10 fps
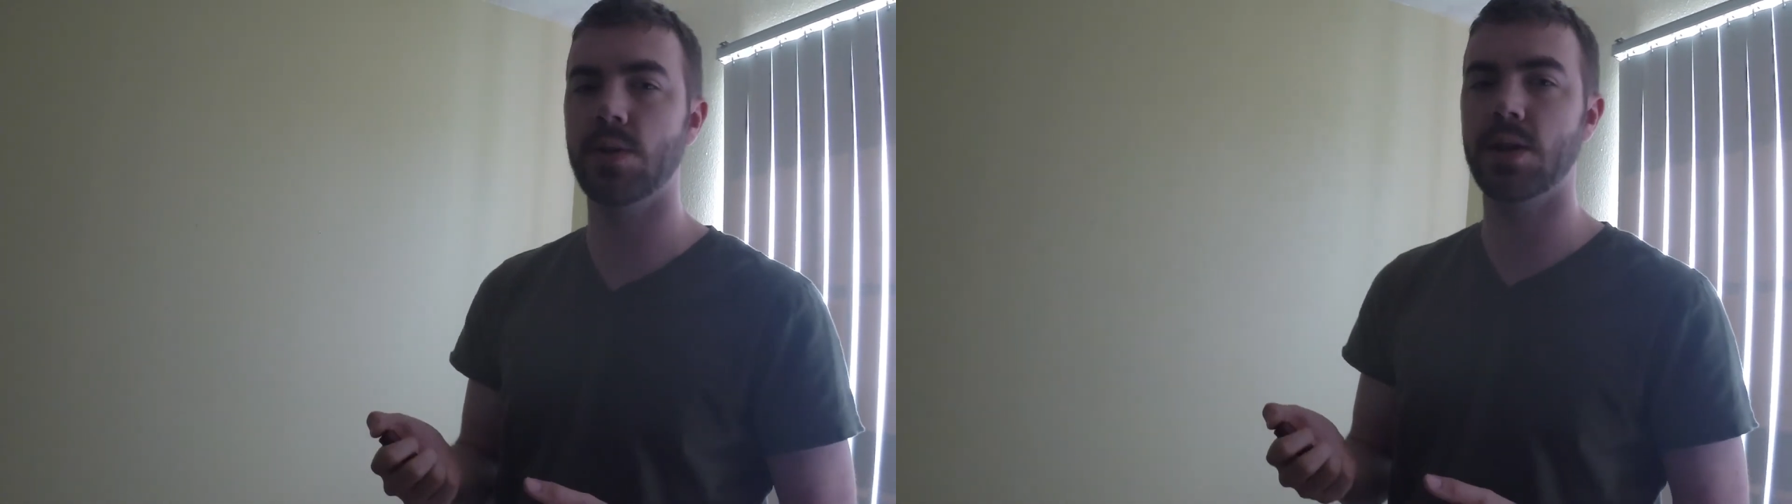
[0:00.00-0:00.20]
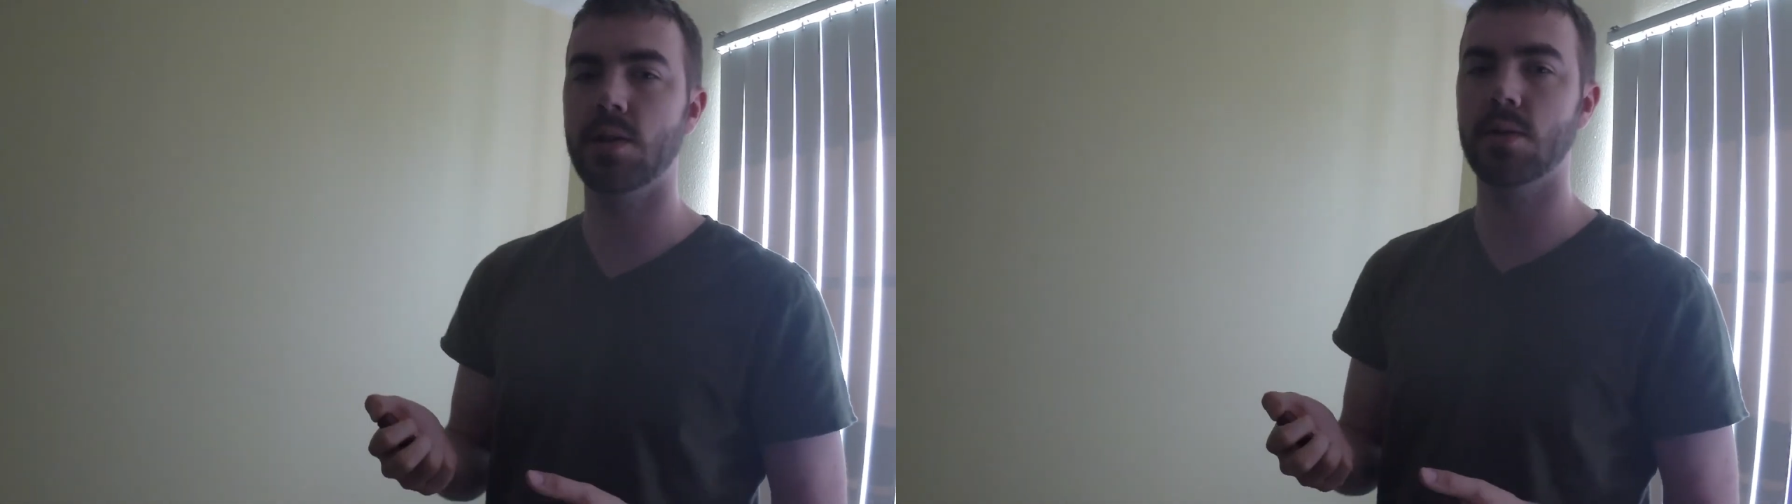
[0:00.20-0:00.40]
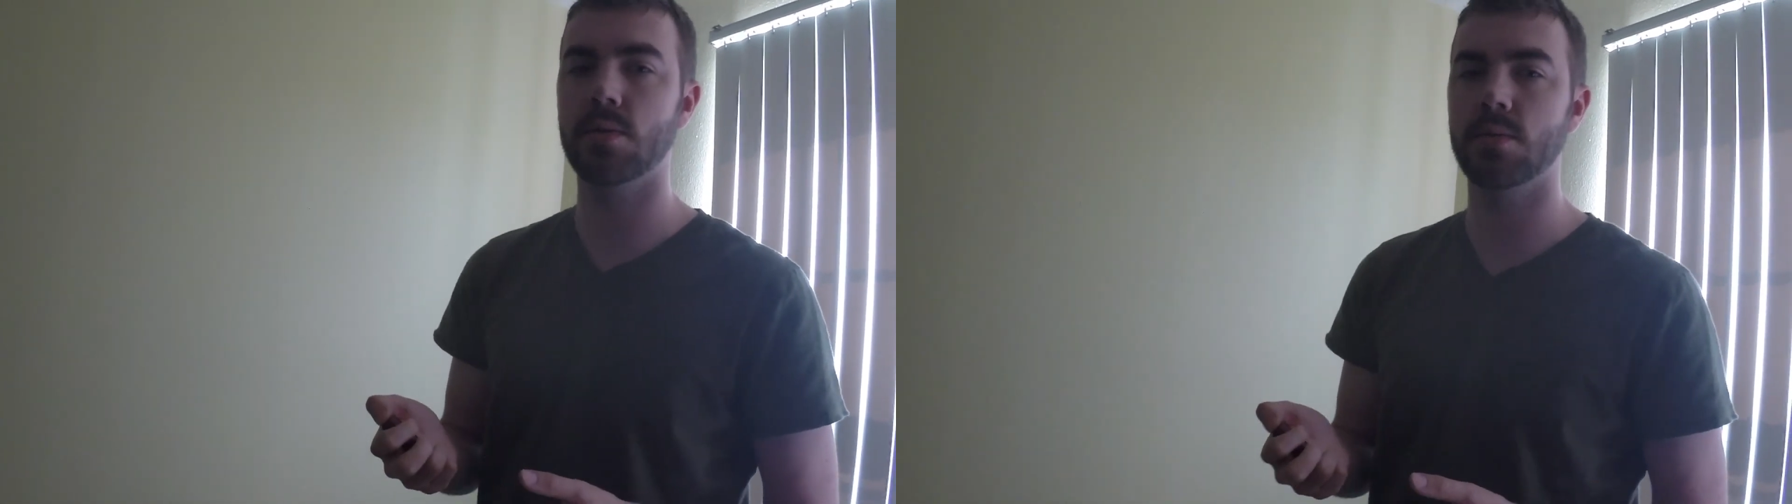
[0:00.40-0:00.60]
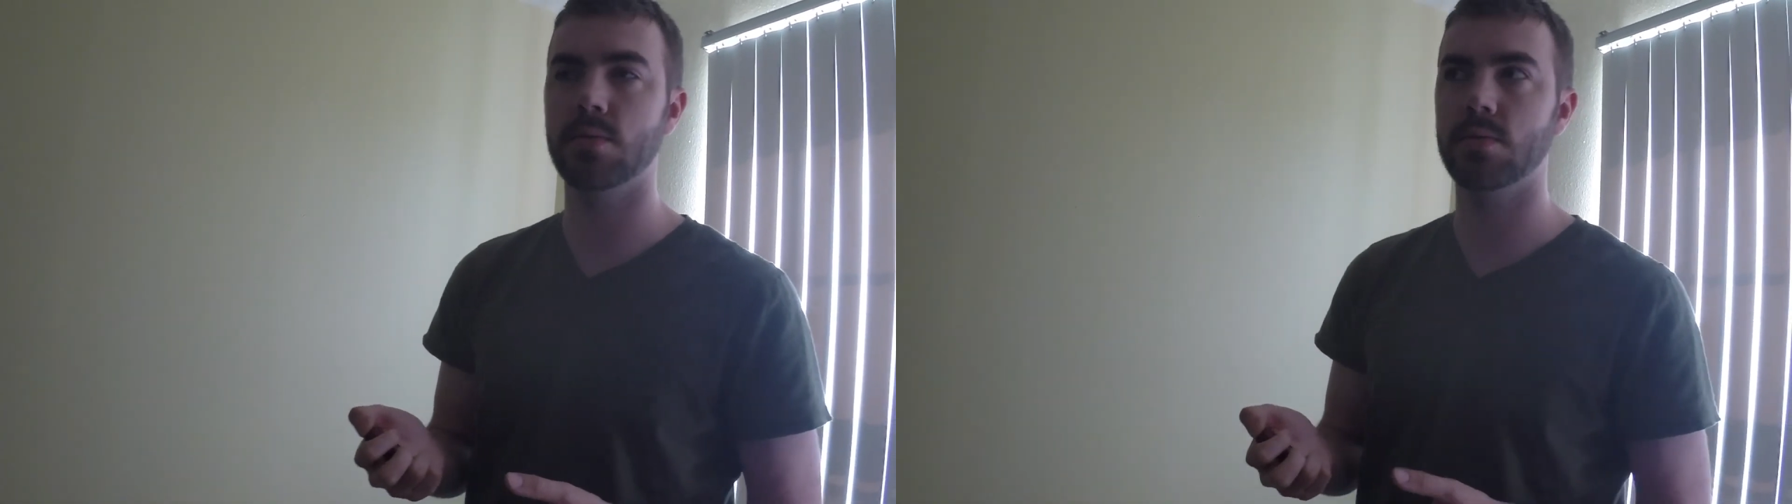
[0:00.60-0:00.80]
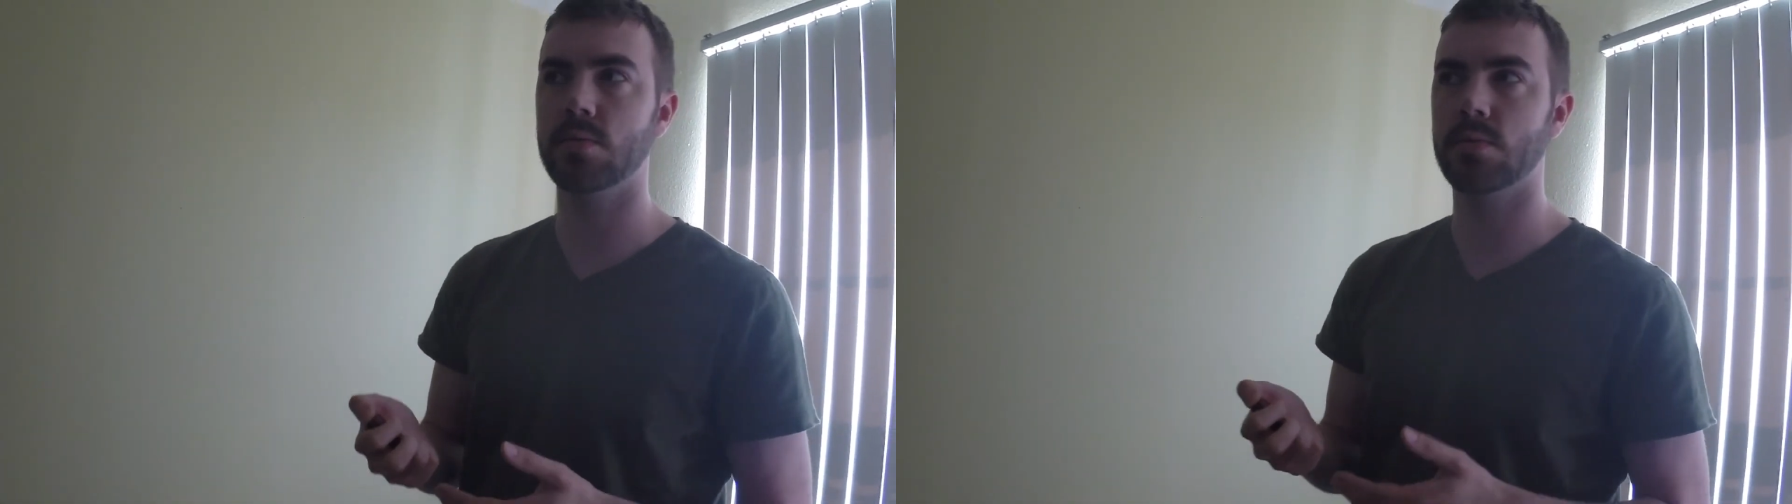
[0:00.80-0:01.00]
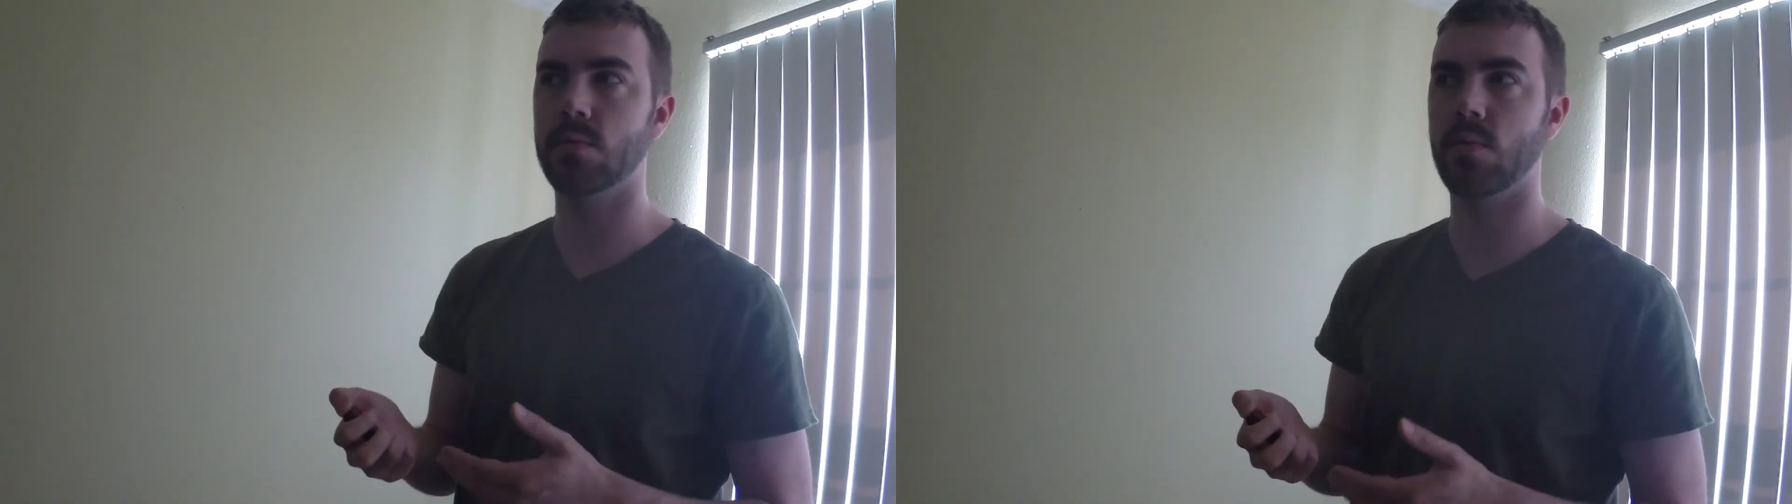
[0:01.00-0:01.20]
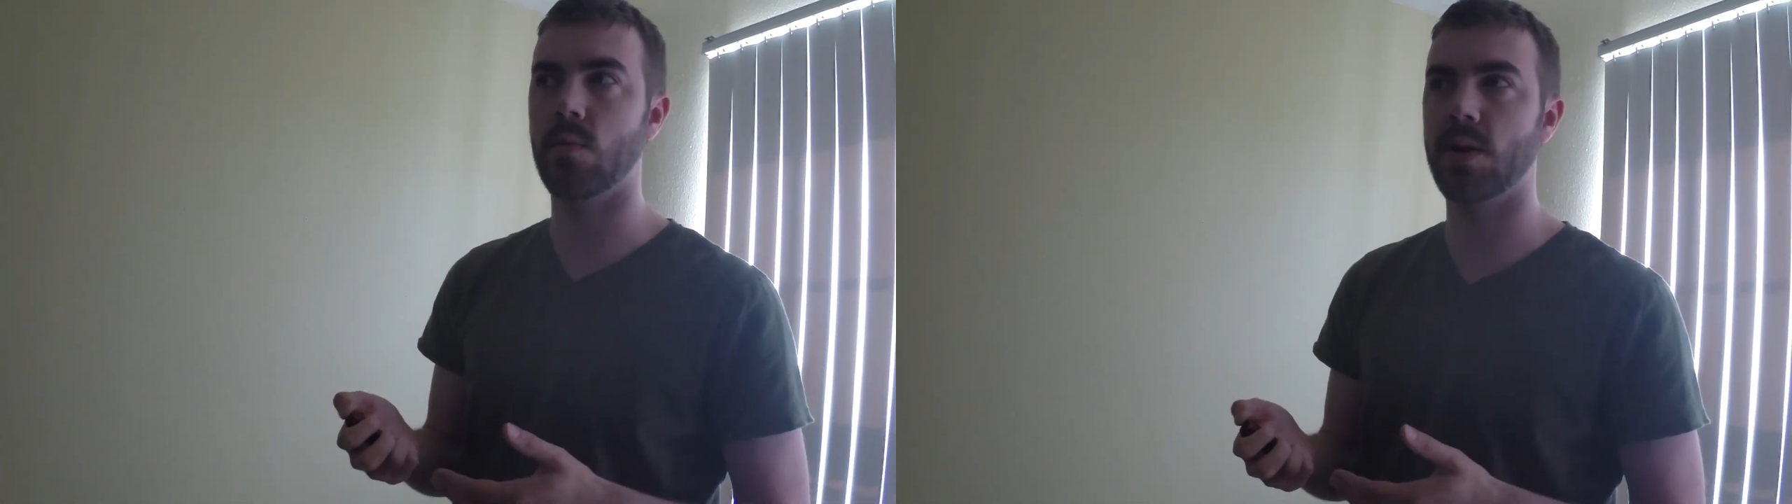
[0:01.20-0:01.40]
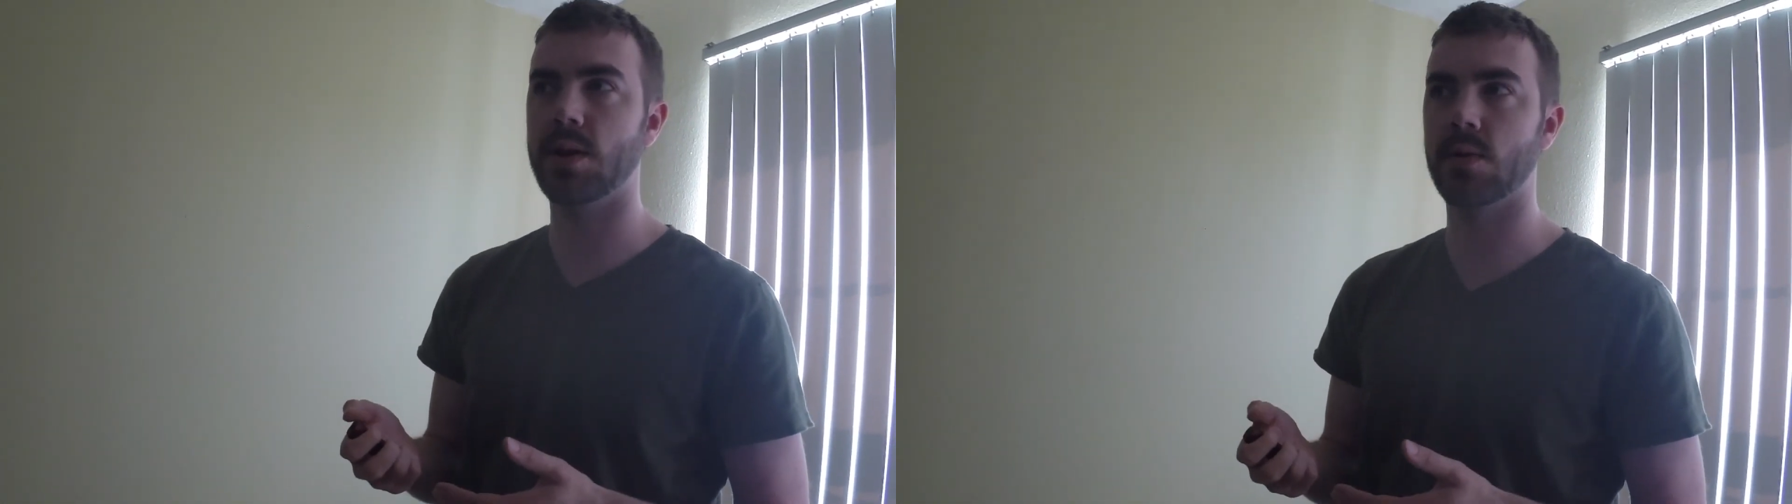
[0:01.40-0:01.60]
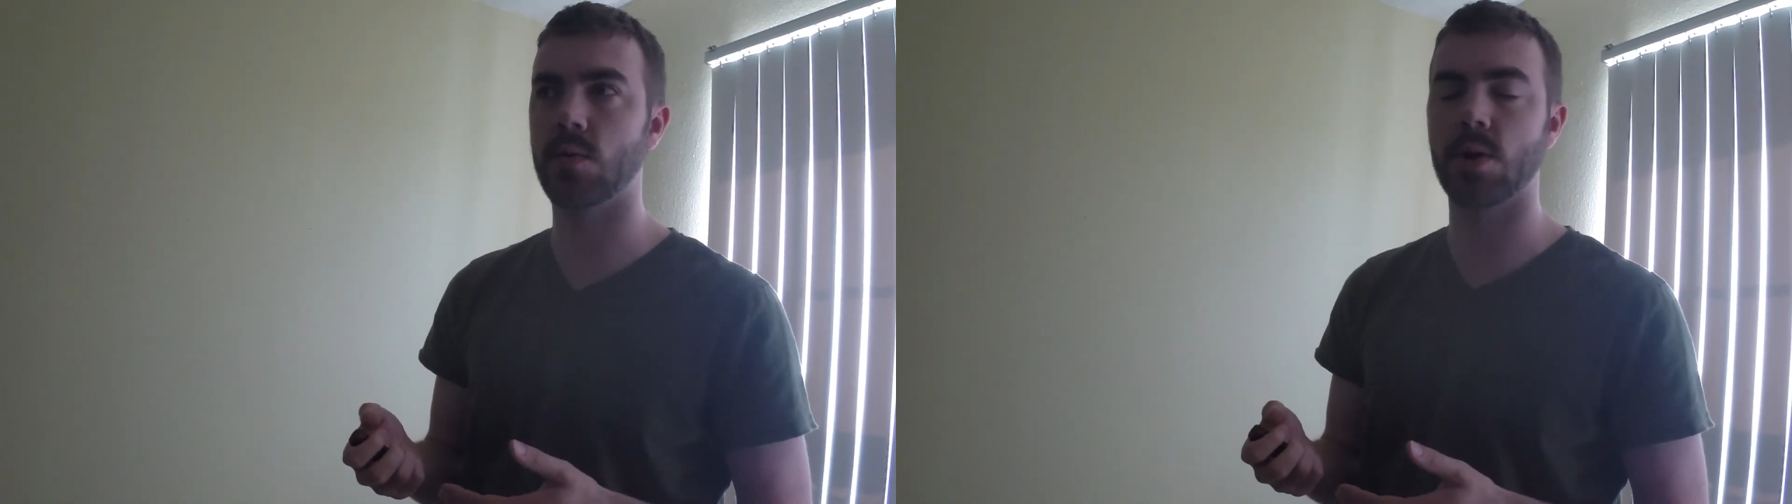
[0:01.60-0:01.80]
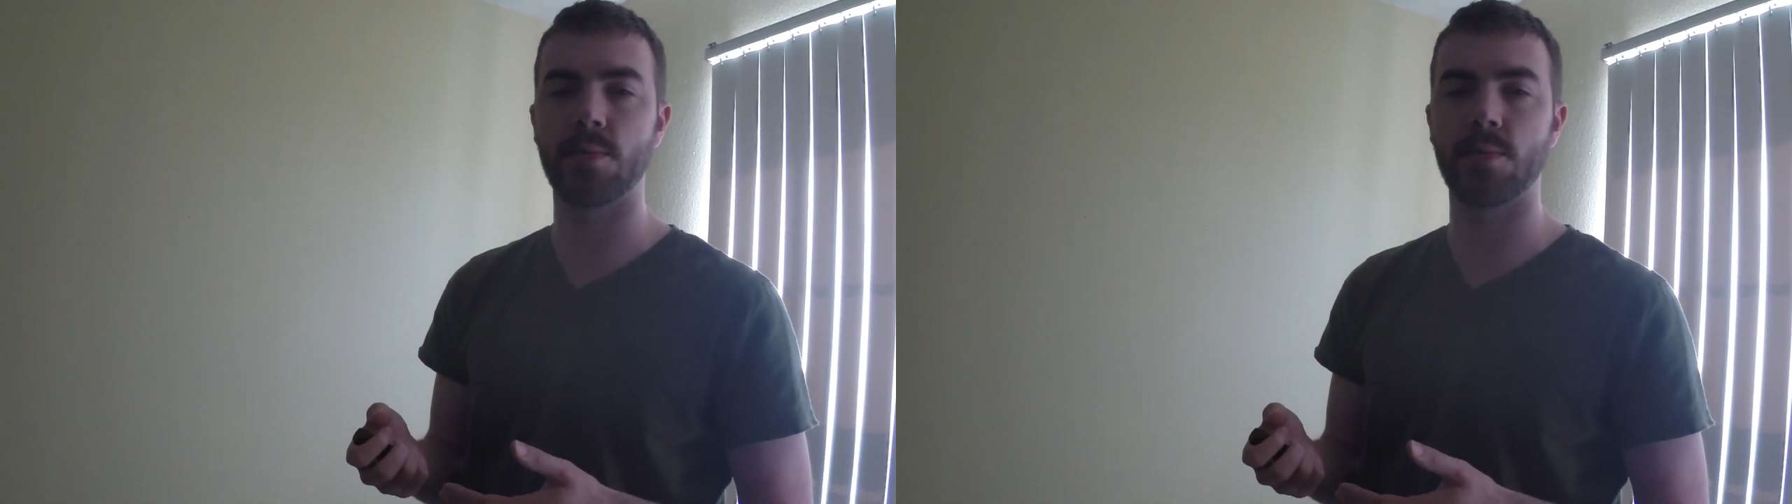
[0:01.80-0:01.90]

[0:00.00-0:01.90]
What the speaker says: we're